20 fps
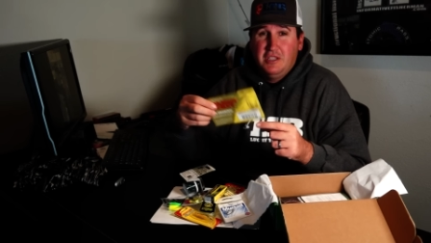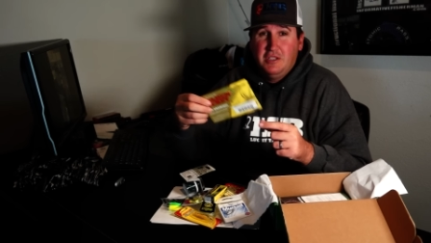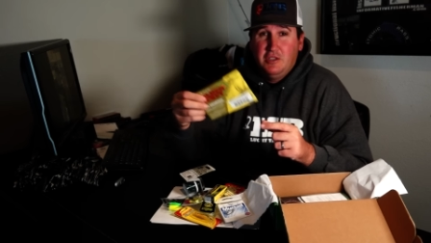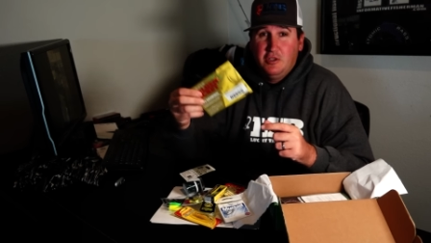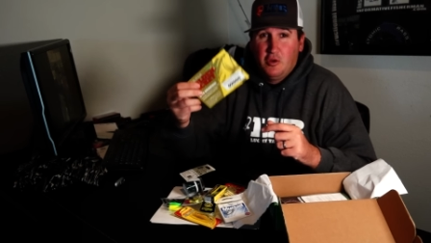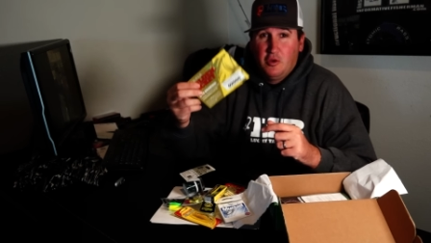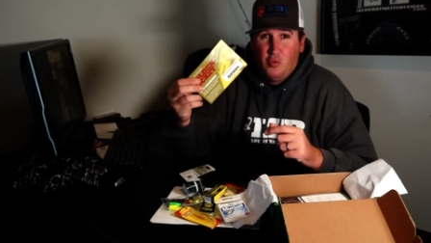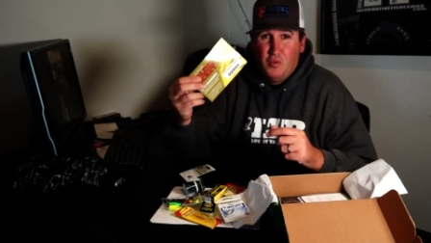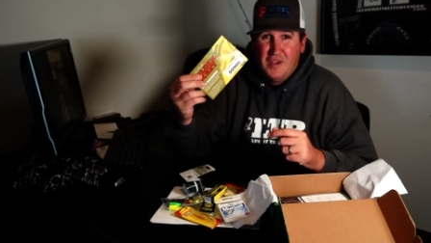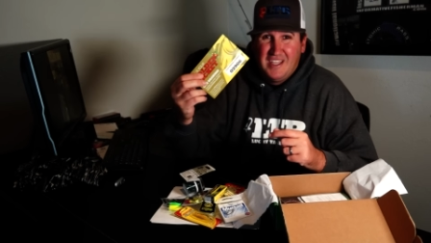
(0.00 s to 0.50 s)
You
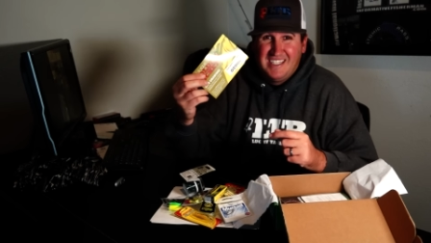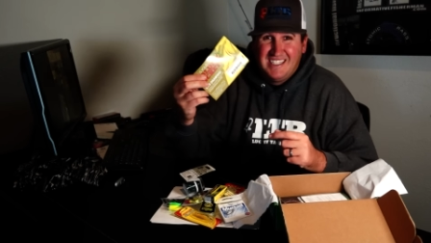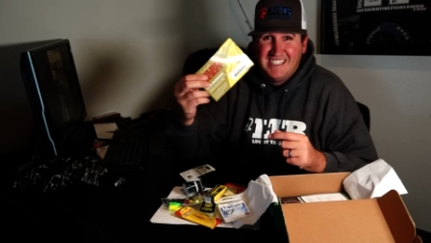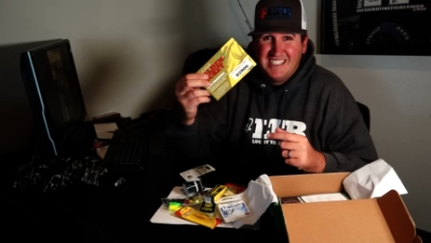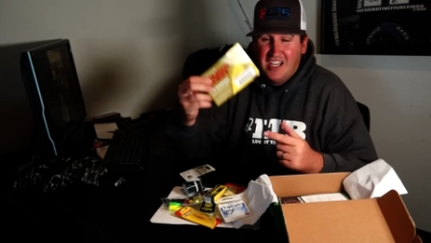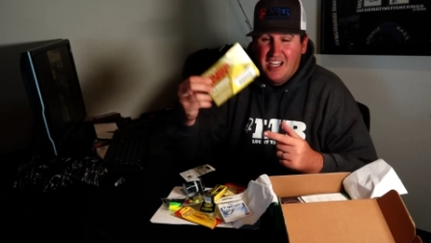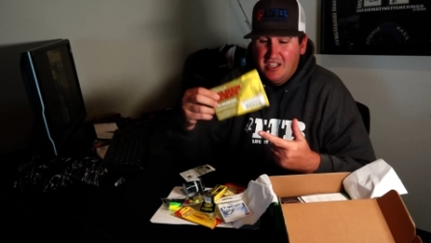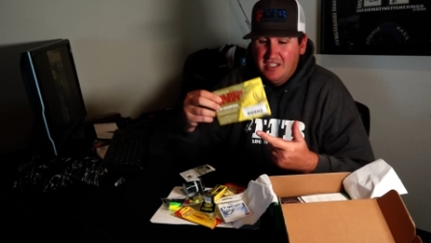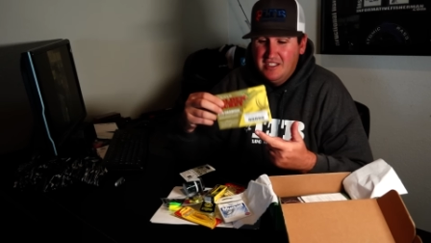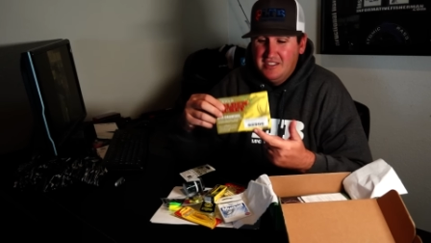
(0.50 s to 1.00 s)
can win
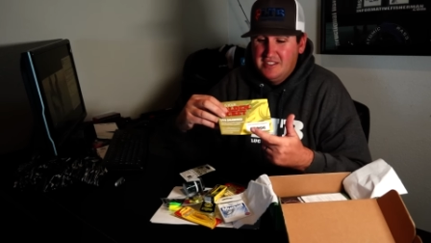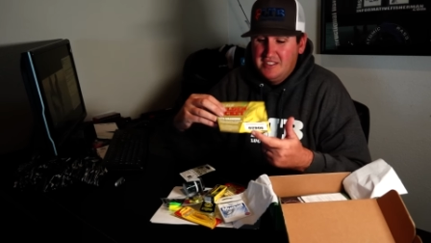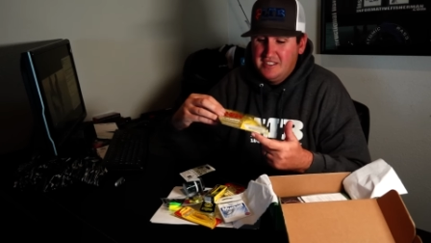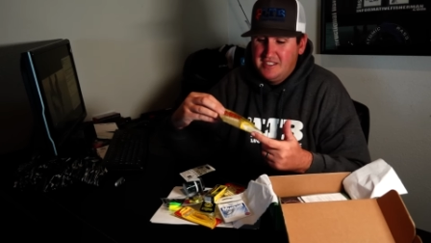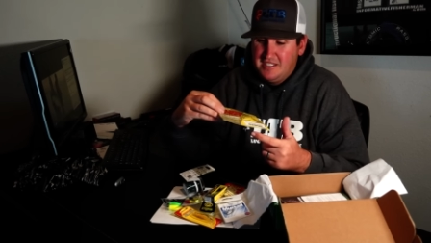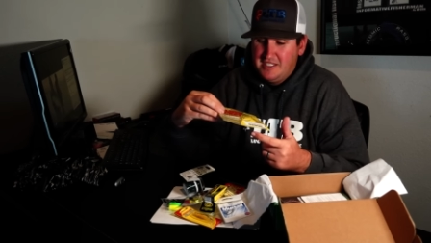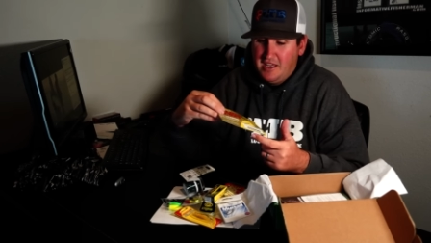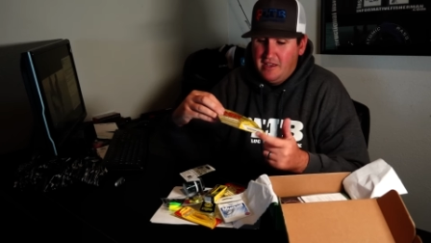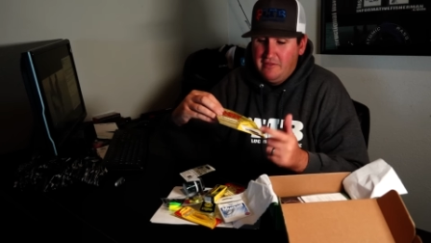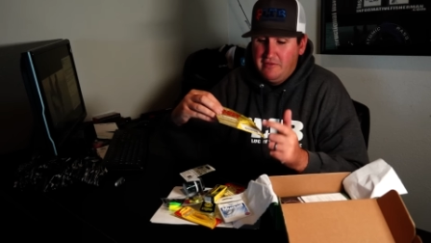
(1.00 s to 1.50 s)
tons of
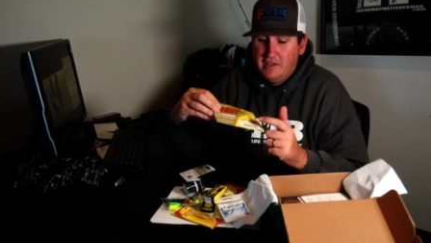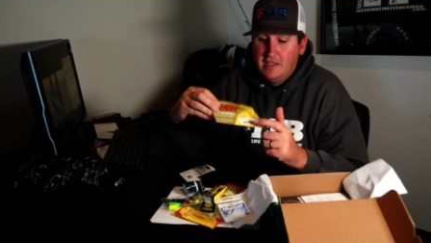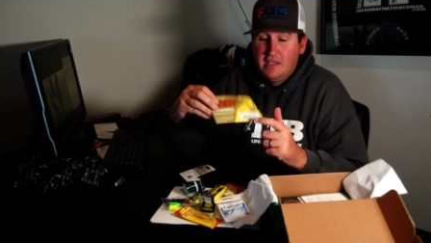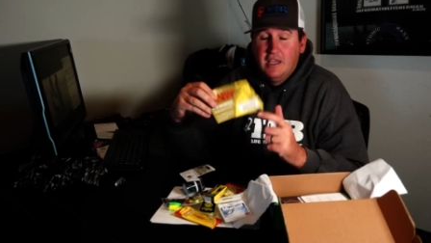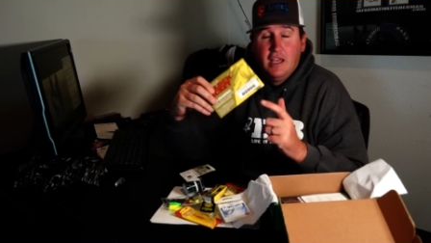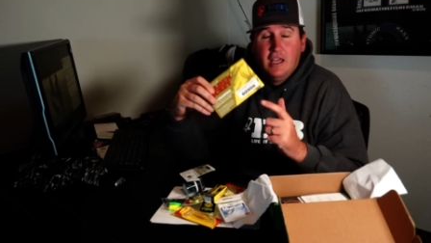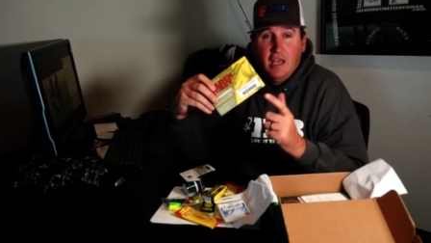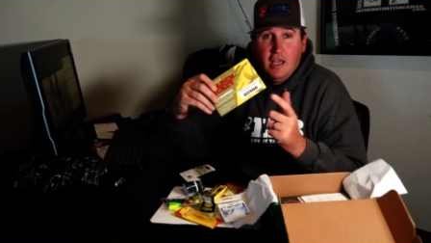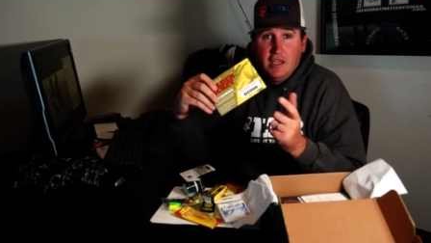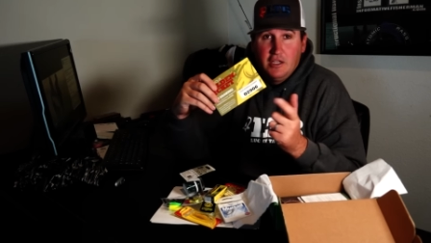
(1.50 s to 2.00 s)
stuff
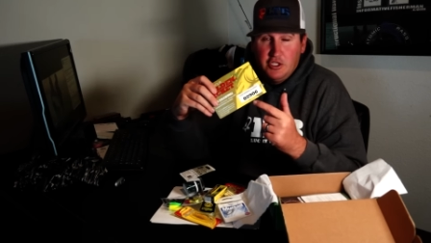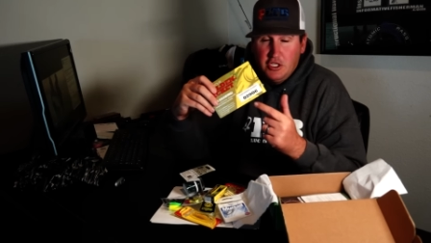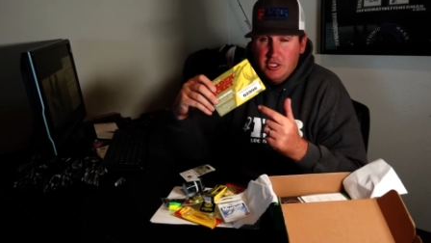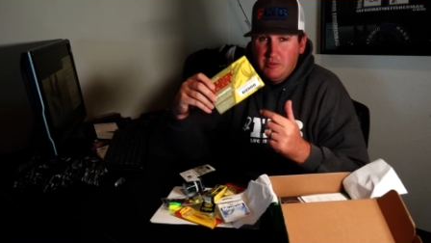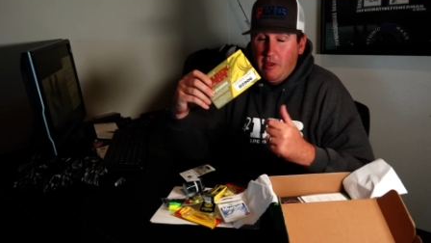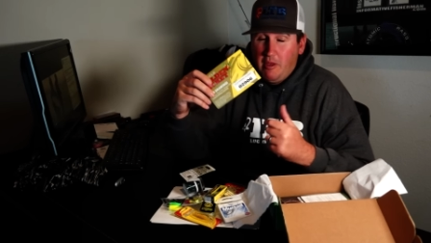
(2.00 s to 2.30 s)
just